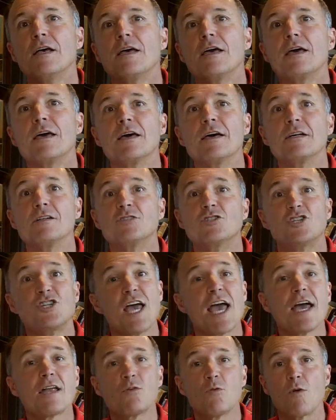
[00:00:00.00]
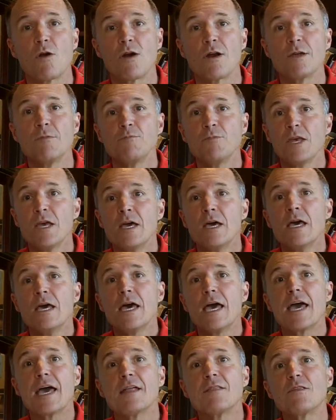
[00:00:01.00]
in January.
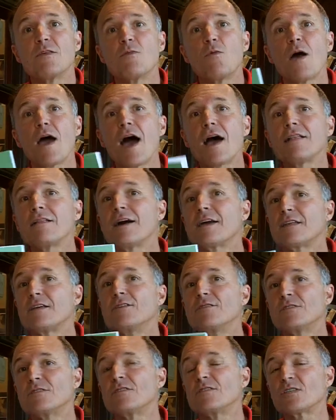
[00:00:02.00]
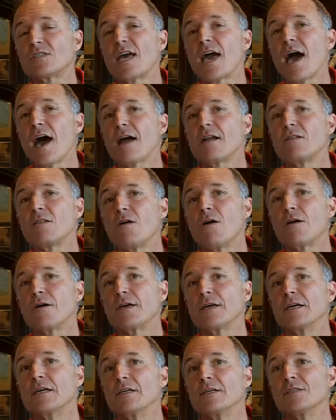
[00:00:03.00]
And the way I like to use this
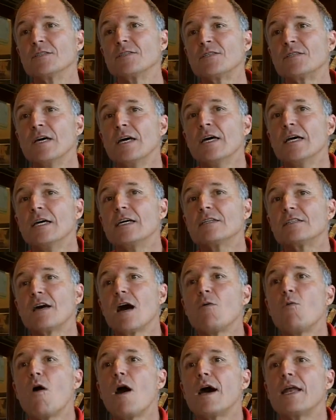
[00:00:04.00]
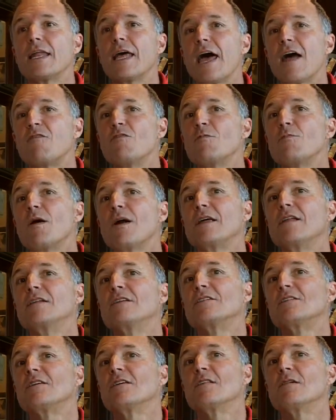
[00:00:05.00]
catalog is I want everybody
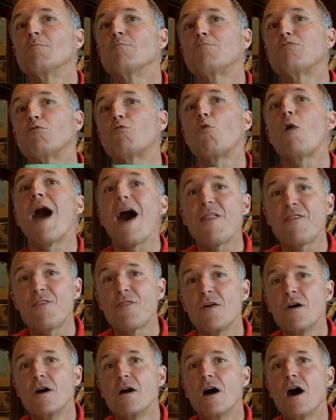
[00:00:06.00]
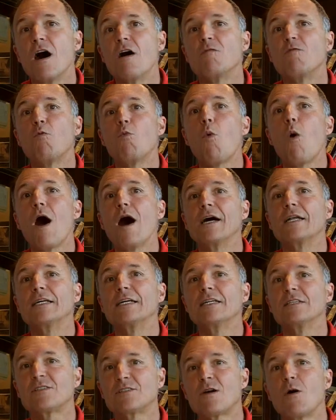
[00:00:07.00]
to see the breadth of what
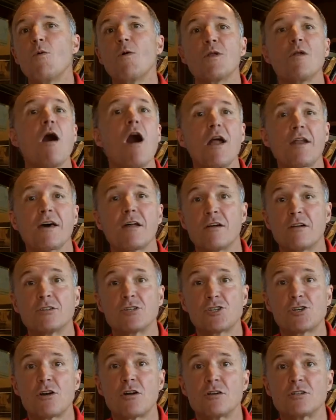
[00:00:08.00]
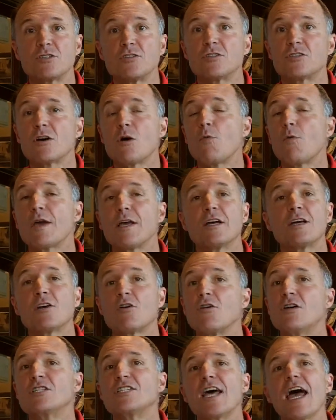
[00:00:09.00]
is going on at our church, and so we
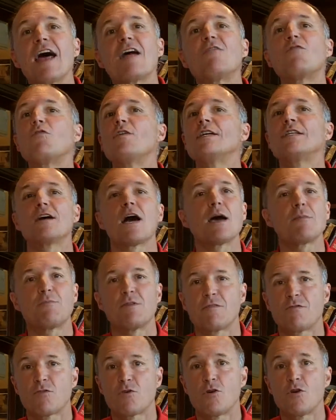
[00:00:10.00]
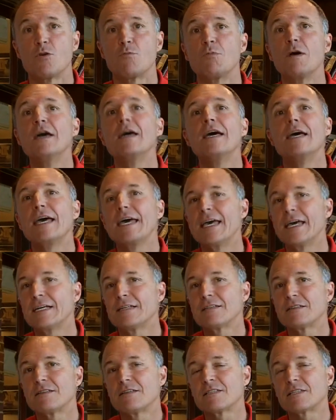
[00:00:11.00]
encourage every type of group
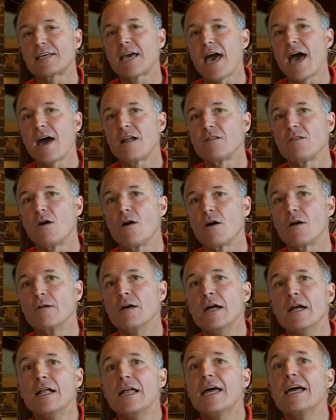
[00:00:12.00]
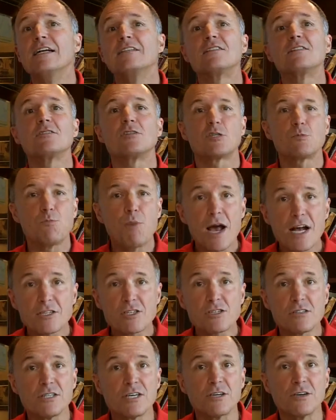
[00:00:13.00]
into this catalog. And it's
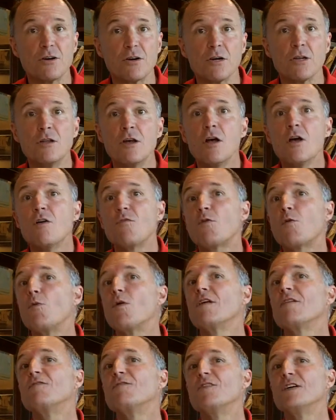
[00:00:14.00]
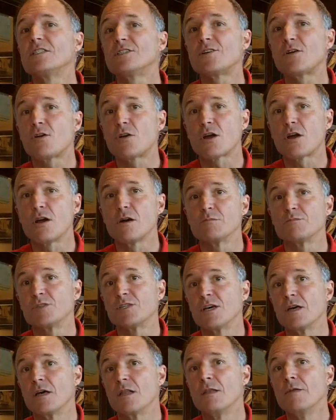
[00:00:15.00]
especially good for when a visitor
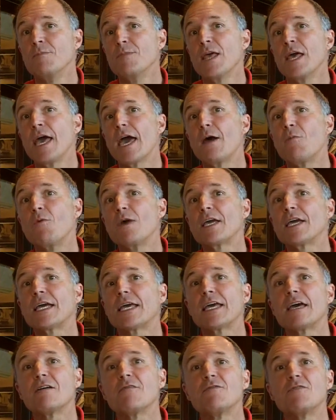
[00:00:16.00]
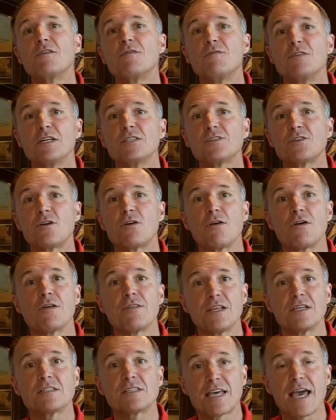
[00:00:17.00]
comes in, and we can give the visitor
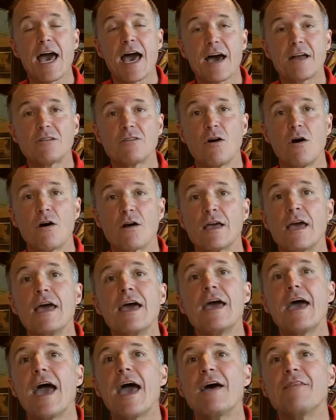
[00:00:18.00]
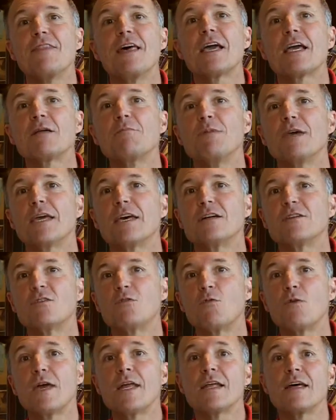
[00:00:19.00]
this catalog, and they can begin
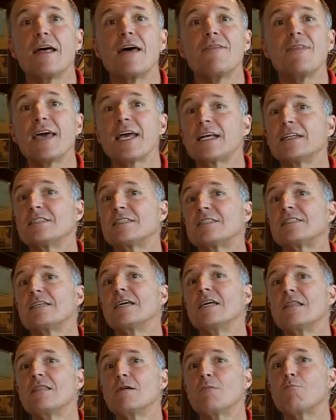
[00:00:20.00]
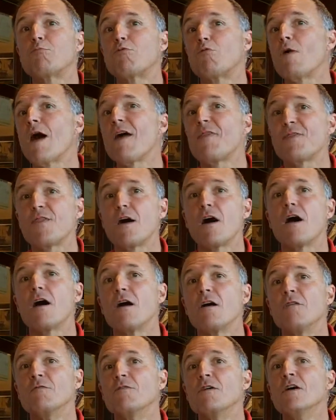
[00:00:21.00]
to read it, and they can see the breadth
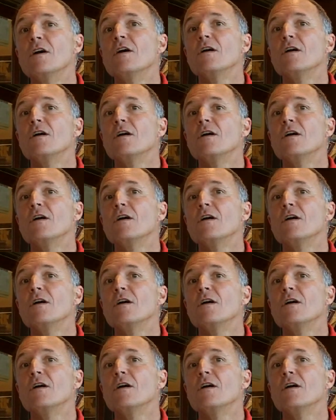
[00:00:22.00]
of